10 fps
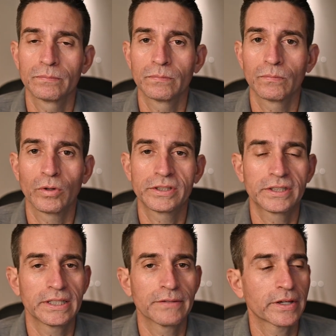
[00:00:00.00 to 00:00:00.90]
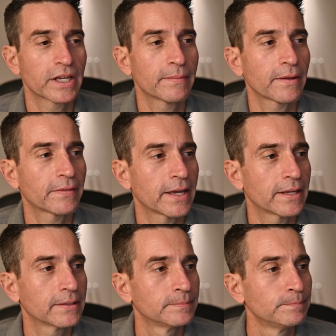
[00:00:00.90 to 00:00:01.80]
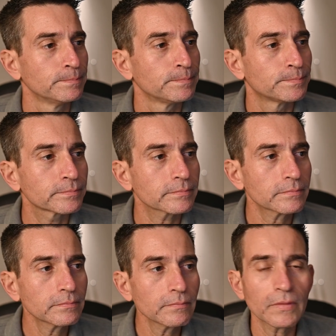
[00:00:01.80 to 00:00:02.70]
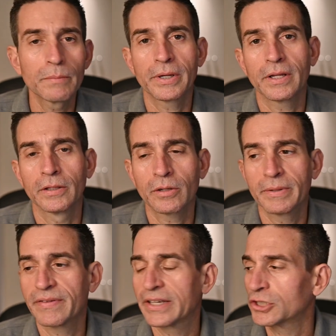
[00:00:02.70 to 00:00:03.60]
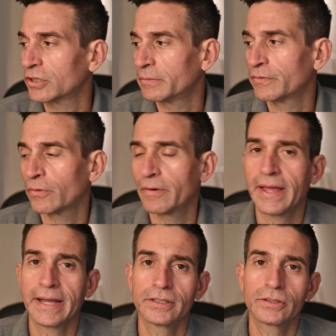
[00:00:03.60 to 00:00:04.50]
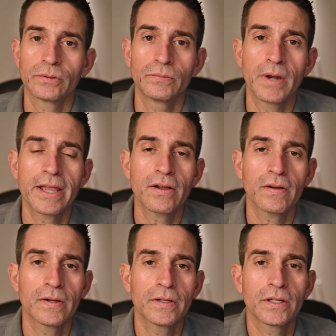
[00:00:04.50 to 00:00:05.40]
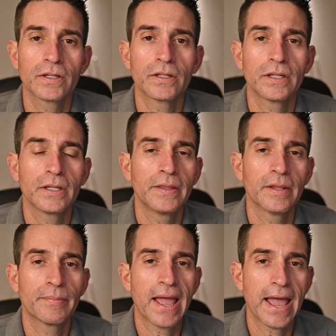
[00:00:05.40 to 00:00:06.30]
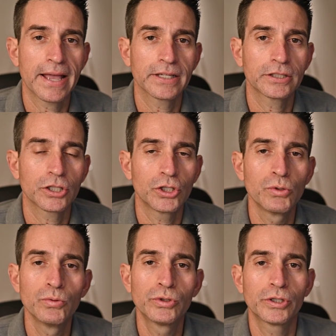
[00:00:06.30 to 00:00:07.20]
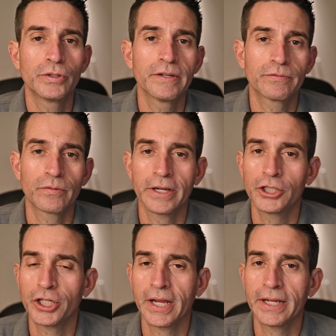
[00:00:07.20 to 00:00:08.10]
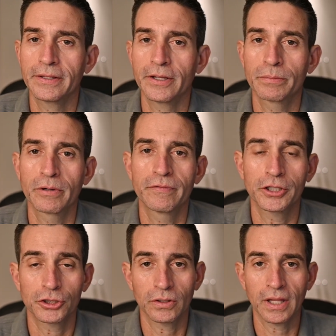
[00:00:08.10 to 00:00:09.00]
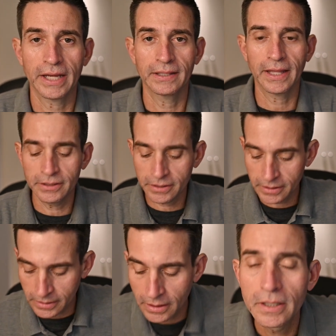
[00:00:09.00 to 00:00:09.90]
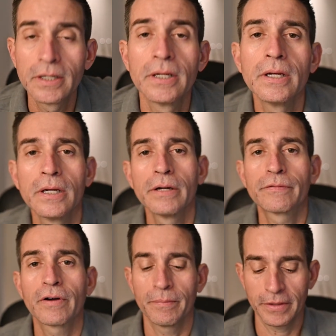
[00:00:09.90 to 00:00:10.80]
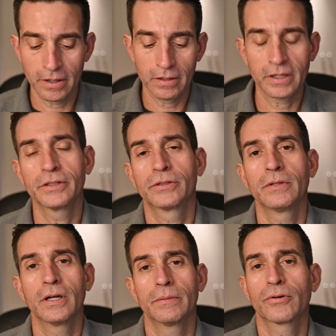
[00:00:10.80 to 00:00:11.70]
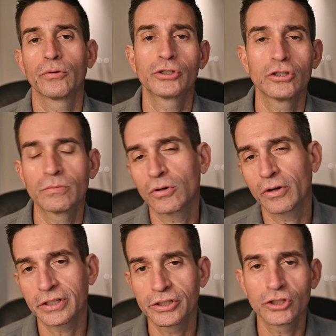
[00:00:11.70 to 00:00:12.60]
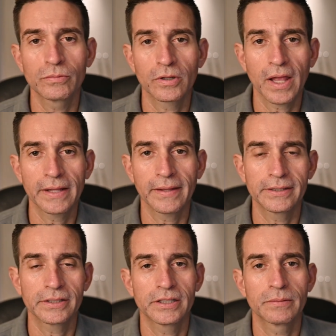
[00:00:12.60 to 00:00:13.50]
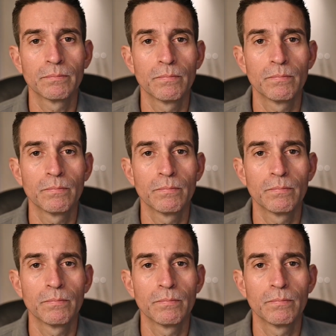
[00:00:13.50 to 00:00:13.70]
what's significant about that. But a little bit of history before that. So Nikon in the past used to differentiate their professional line lenses from their prosumer or consumer line lenses